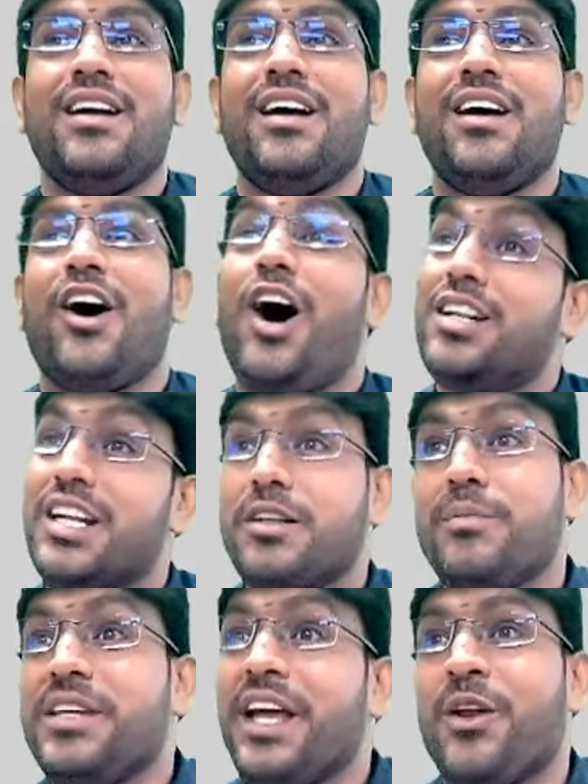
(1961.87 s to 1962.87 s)
all that will
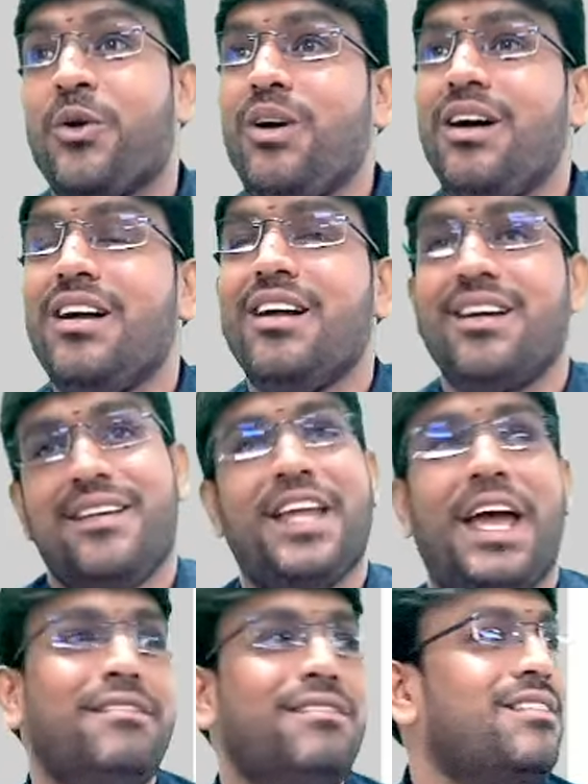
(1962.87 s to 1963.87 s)
be there, no?
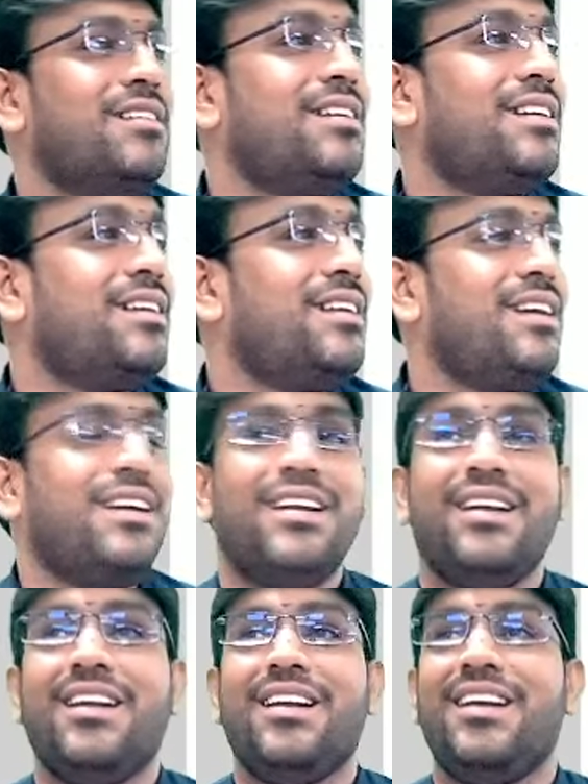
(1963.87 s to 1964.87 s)
Then,
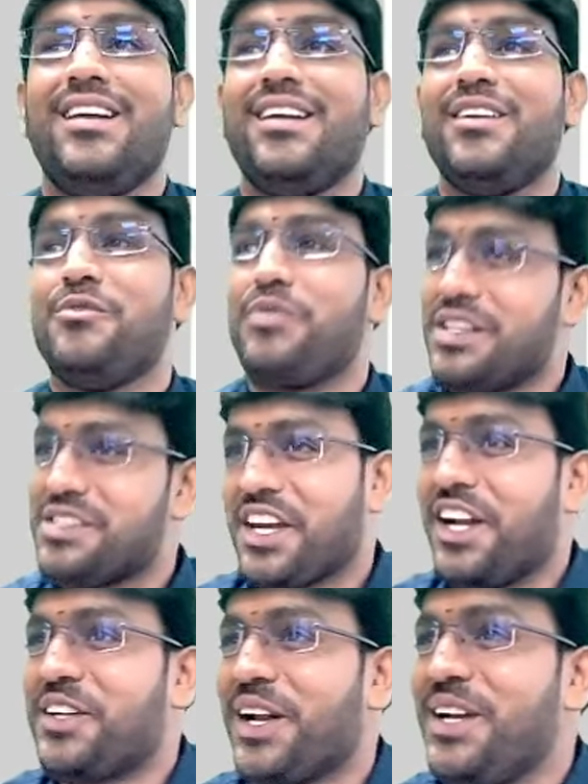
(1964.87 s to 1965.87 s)
friends,
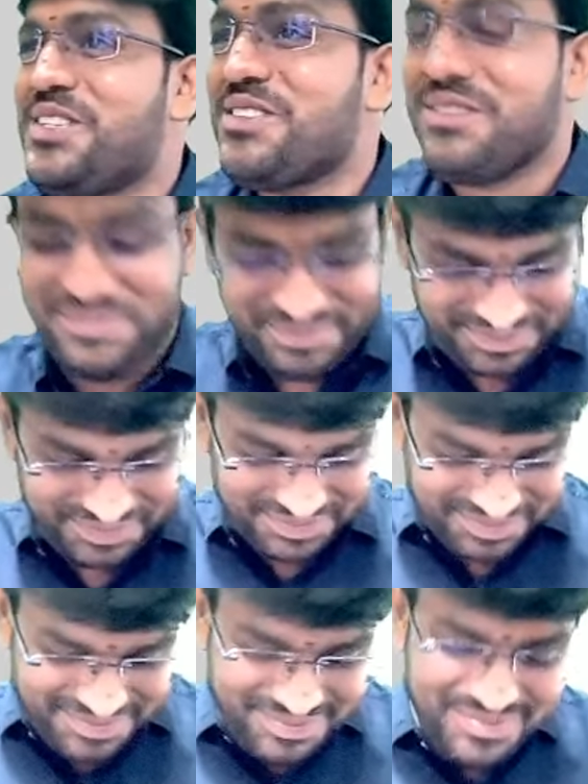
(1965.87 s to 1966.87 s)
correct, right?
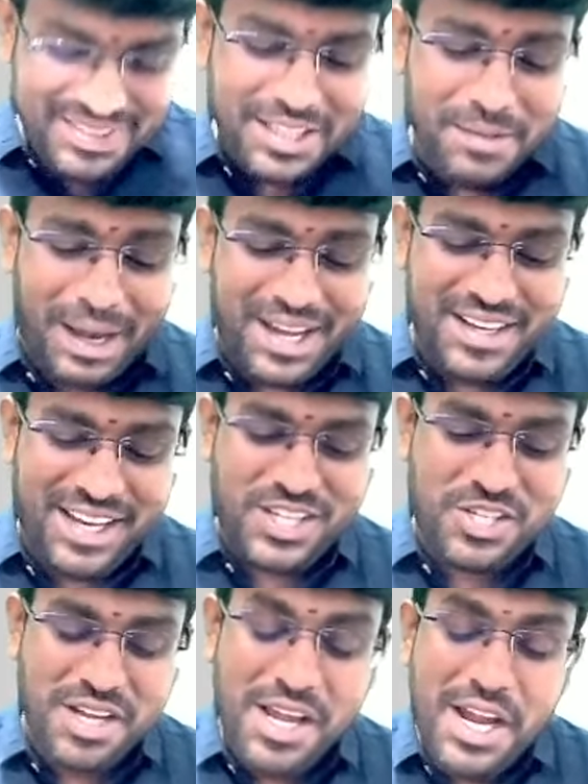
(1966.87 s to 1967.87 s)
Get back.
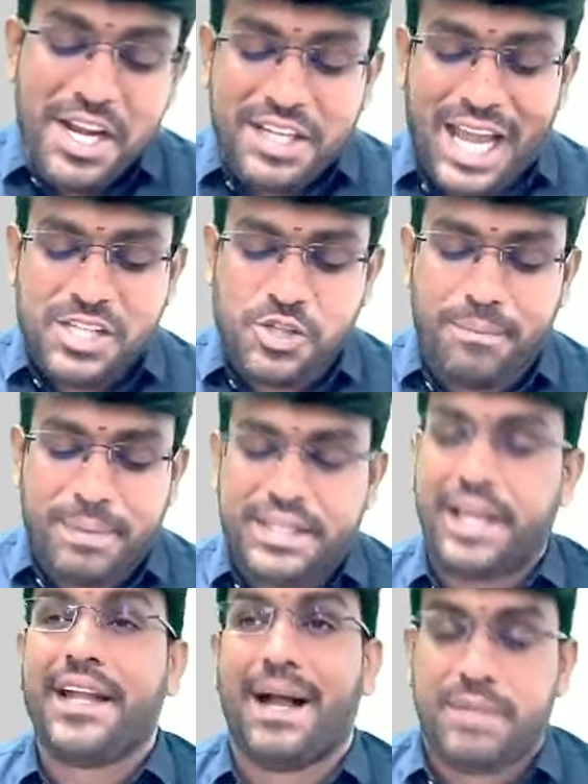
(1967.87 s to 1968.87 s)
Next, tax on
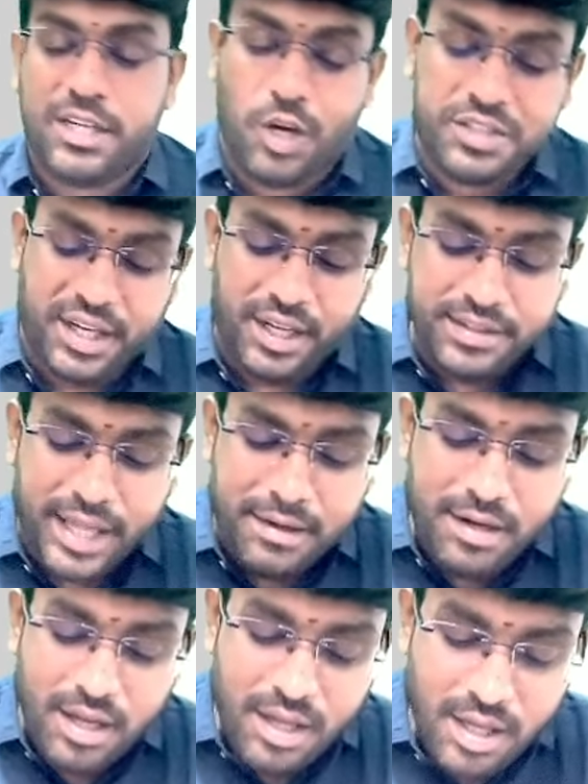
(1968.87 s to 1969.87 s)
betting, gambling, lottery.
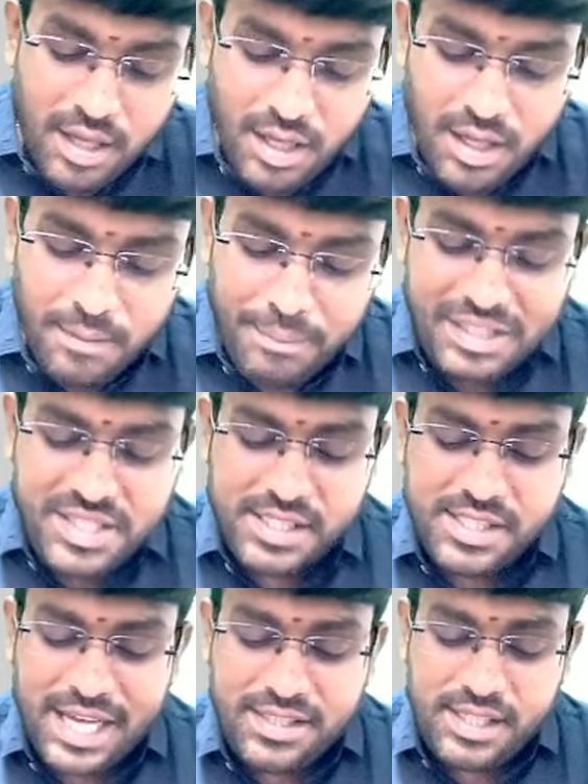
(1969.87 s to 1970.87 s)
Then, purchase
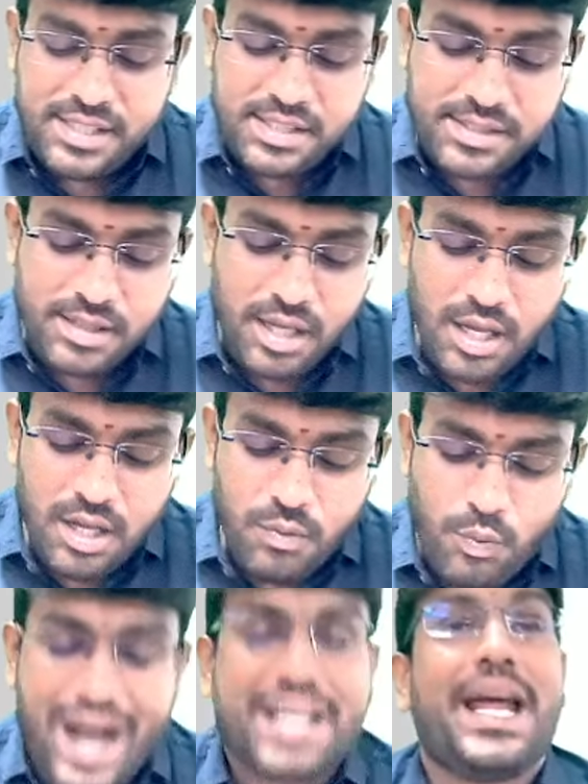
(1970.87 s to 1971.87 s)
taxes,
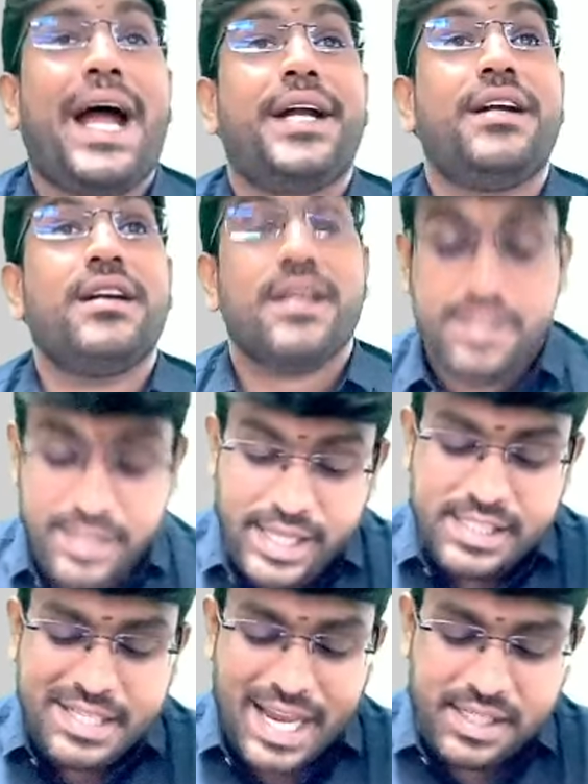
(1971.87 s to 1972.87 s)
VAT and
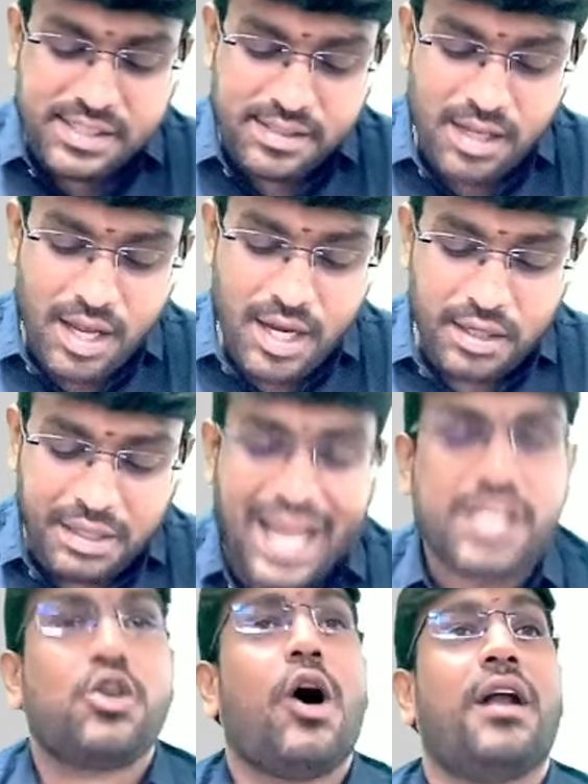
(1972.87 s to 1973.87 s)
sales tax,
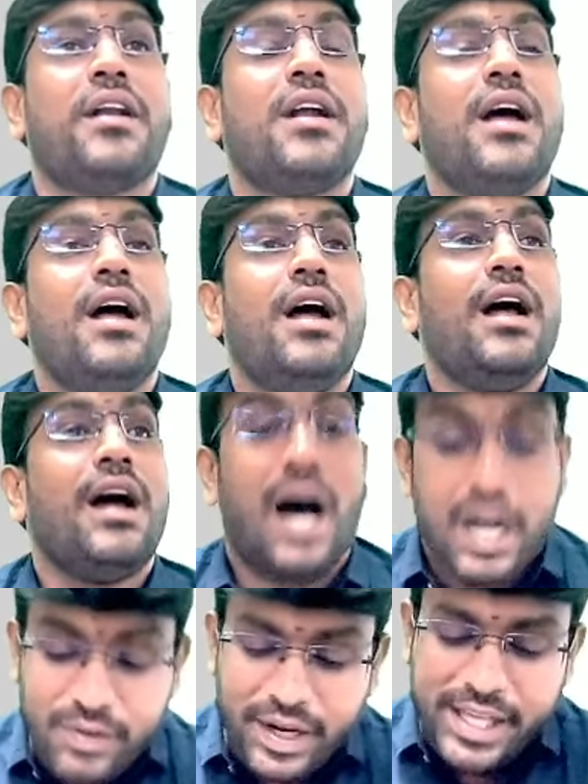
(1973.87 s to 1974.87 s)
tax on
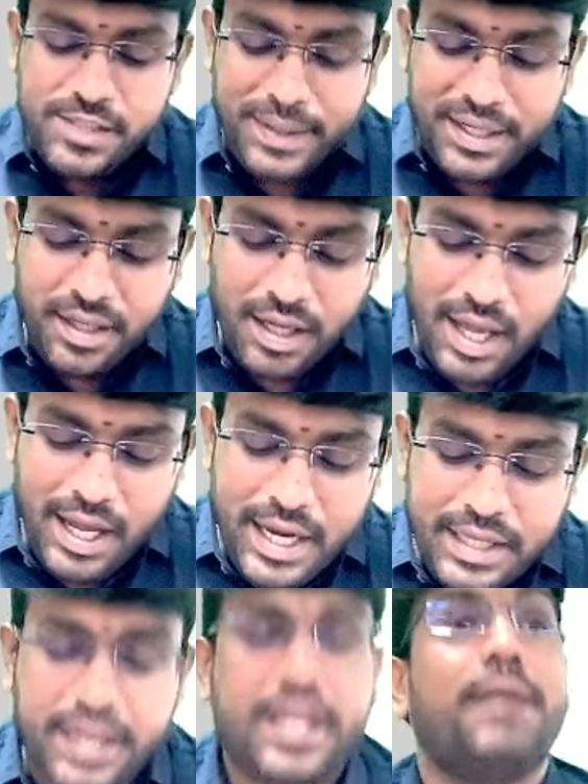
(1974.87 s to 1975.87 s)
advertisement,
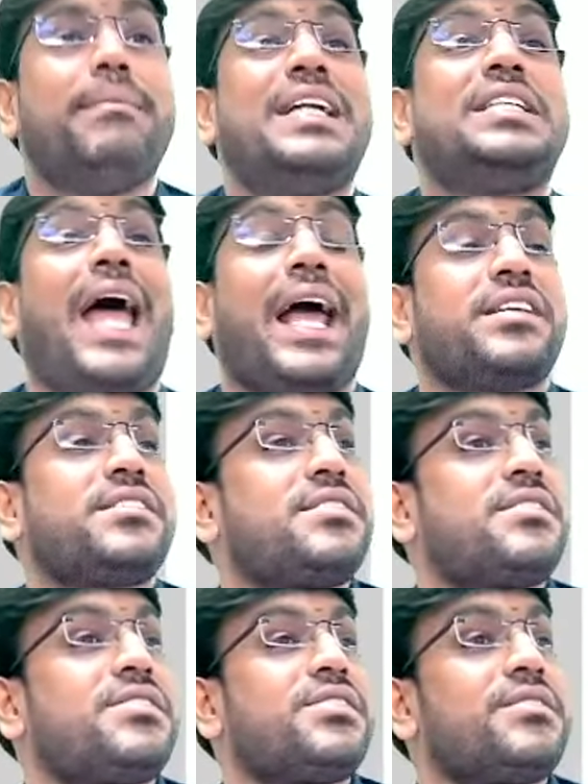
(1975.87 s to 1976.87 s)
entertainment
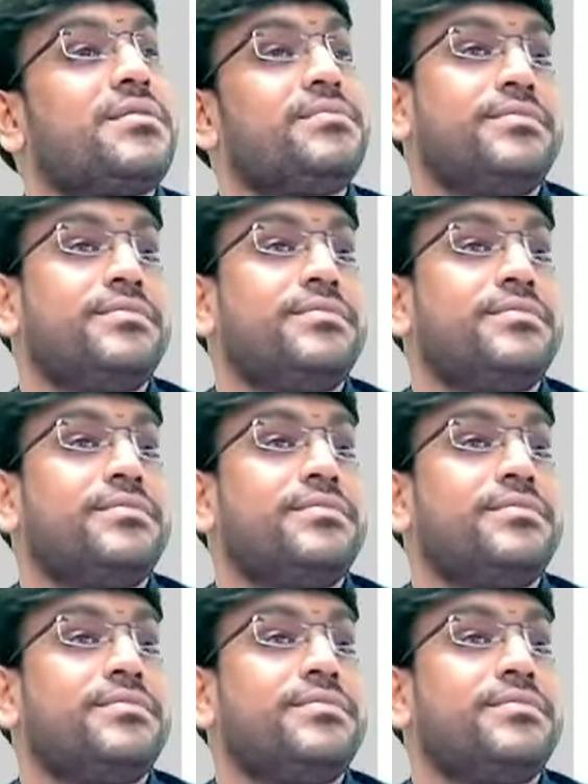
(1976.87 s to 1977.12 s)
tax,